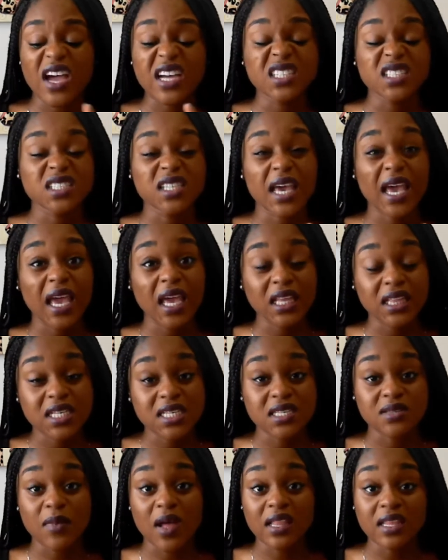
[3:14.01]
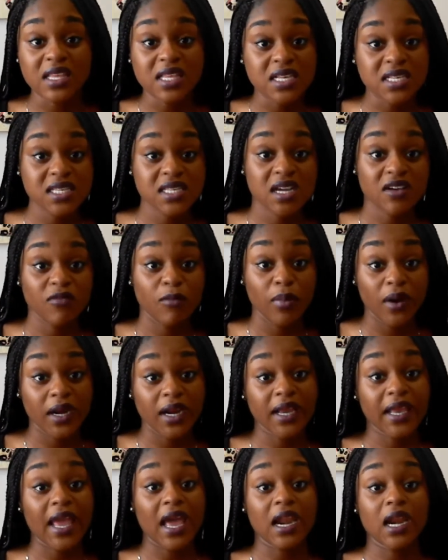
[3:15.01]
I just hate the smell of this stuff, but
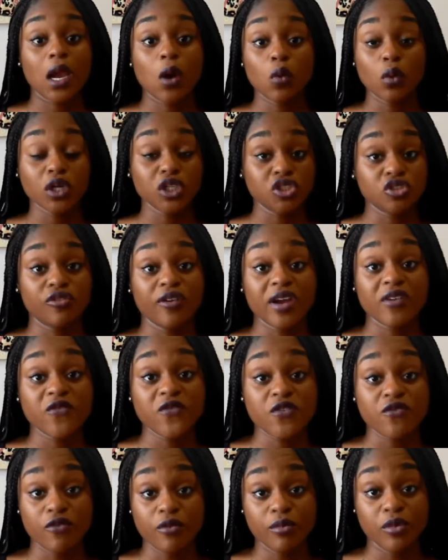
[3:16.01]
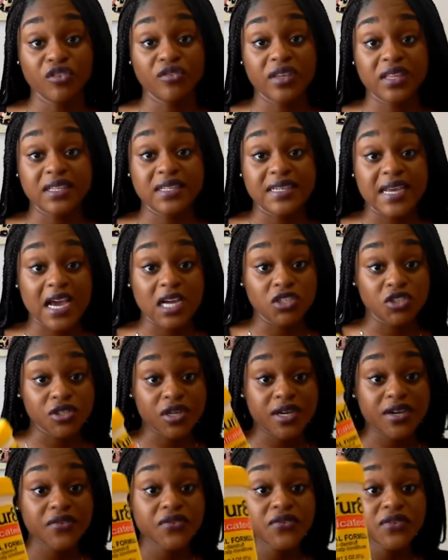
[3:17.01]
again, it works great for removing the
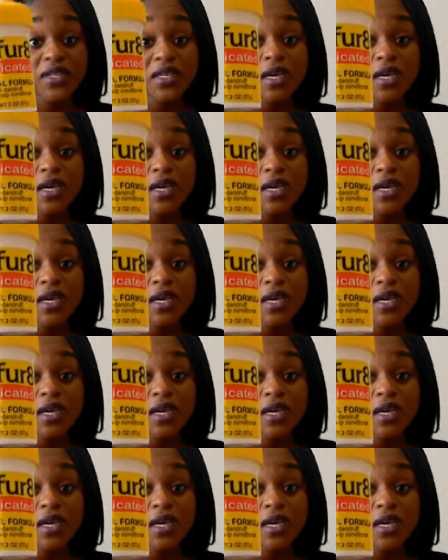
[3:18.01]
dandruff.